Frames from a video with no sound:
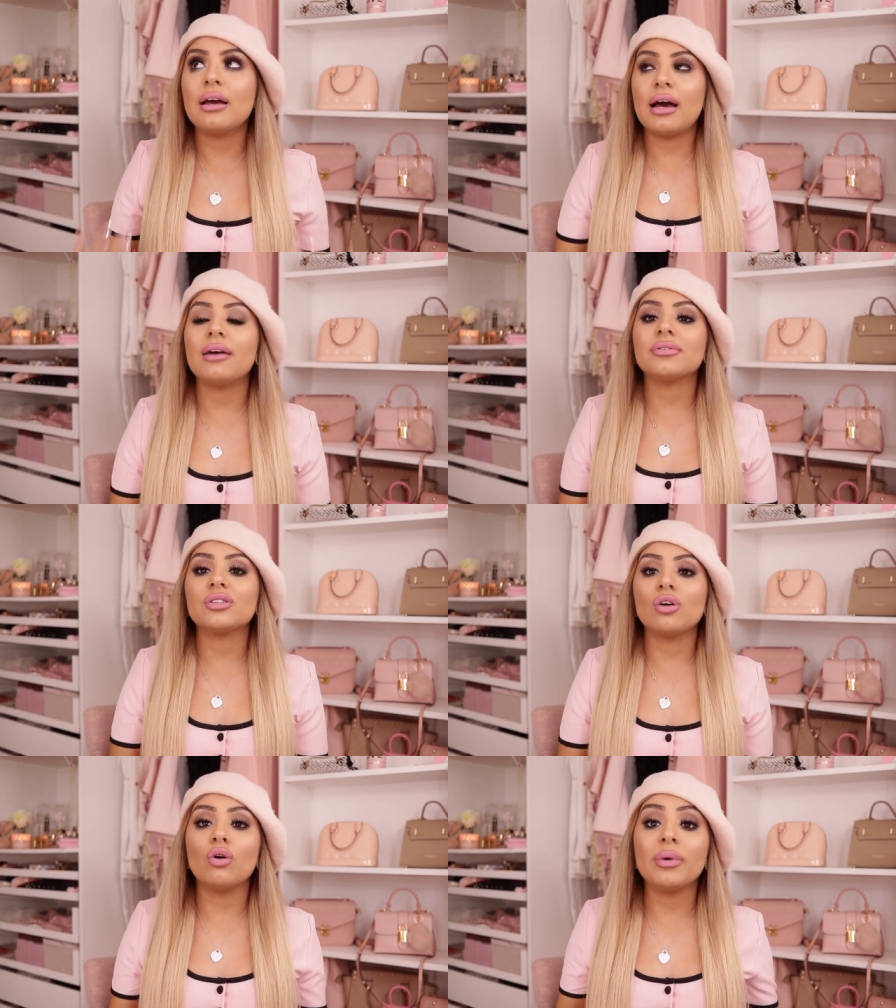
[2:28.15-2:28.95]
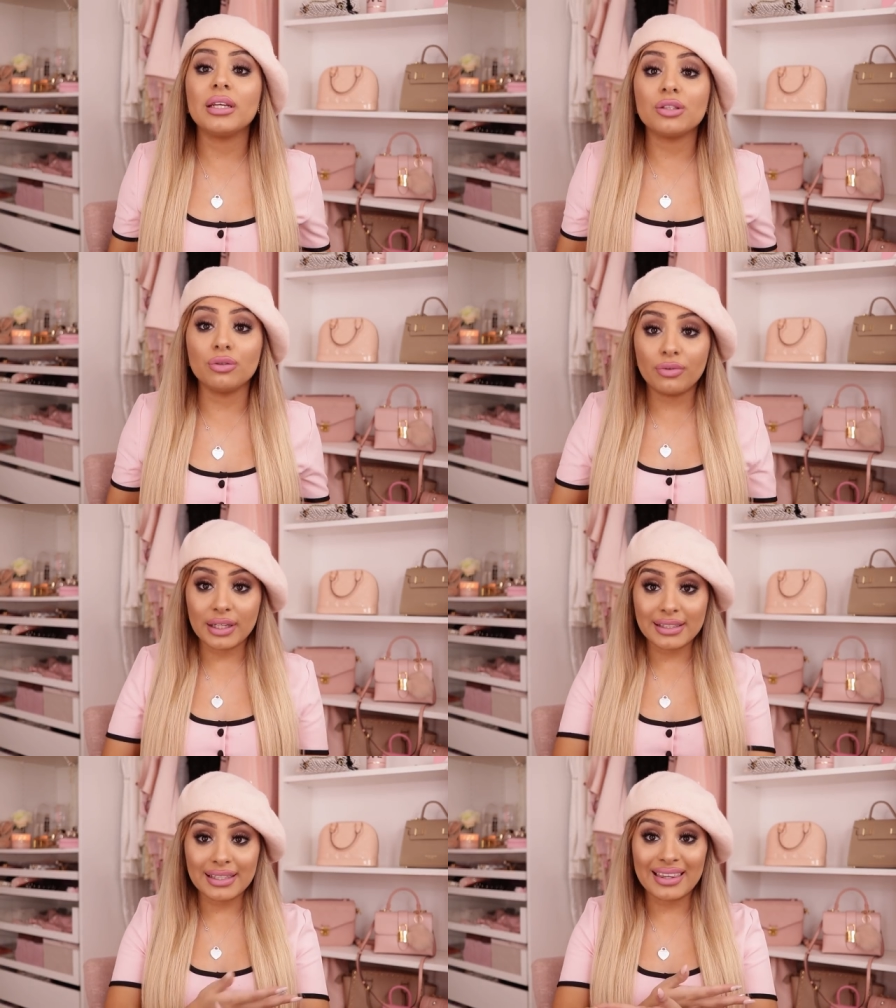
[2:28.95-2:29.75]
I have so many Too
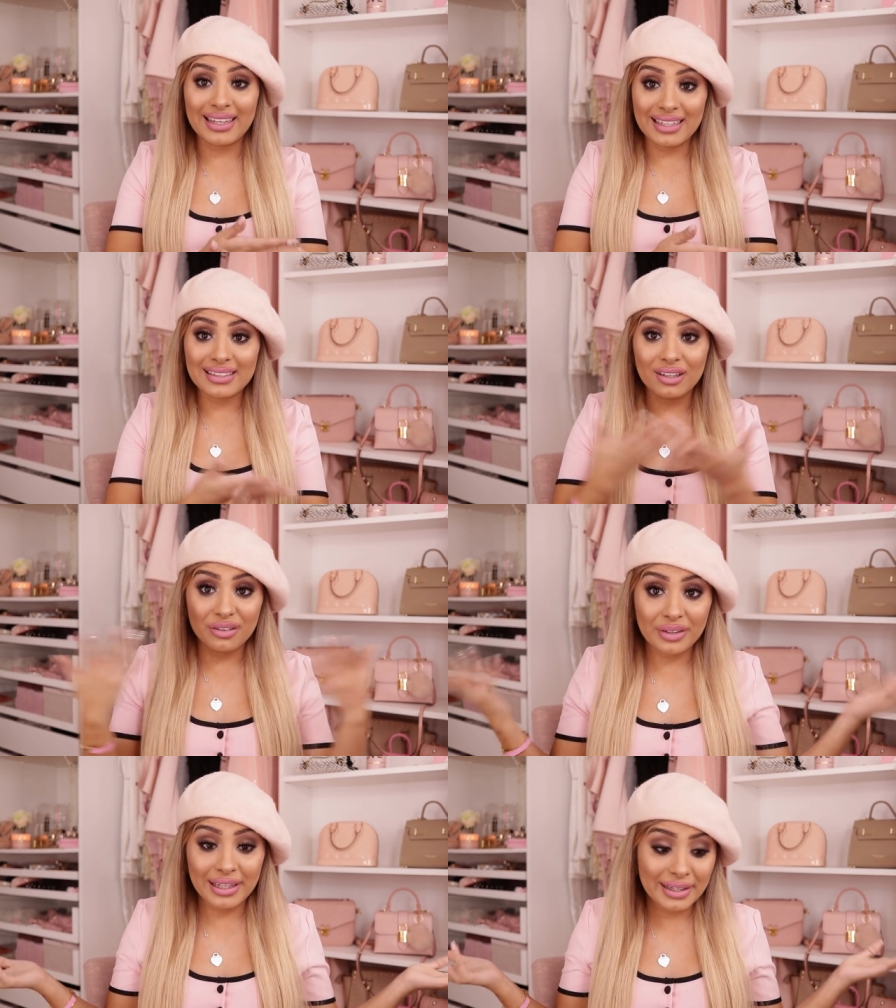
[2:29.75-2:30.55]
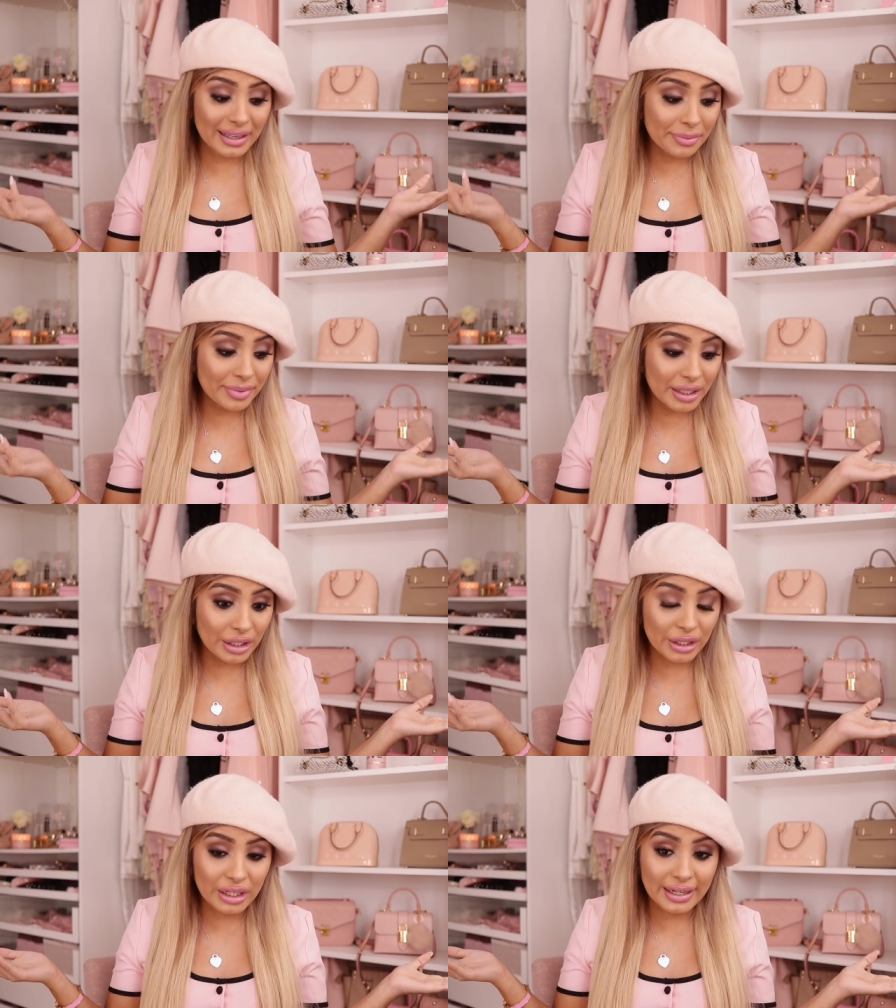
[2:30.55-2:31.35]
Faced things all over like clip
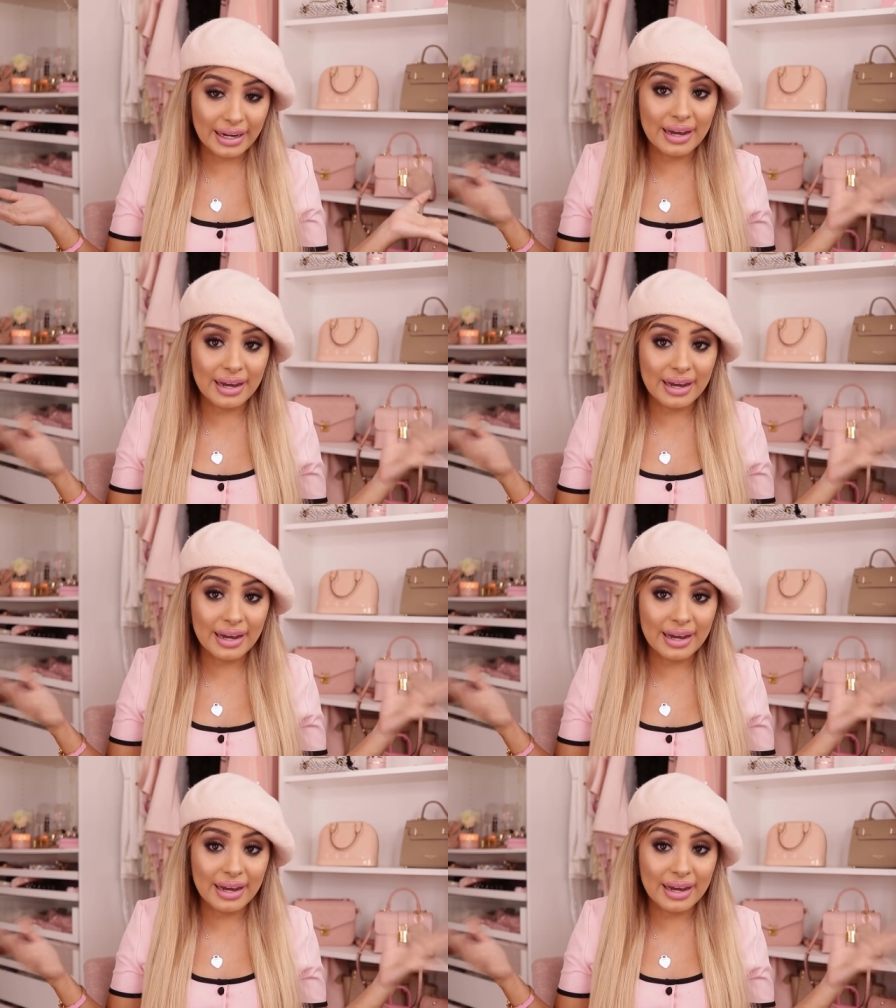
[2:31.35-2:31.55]
here like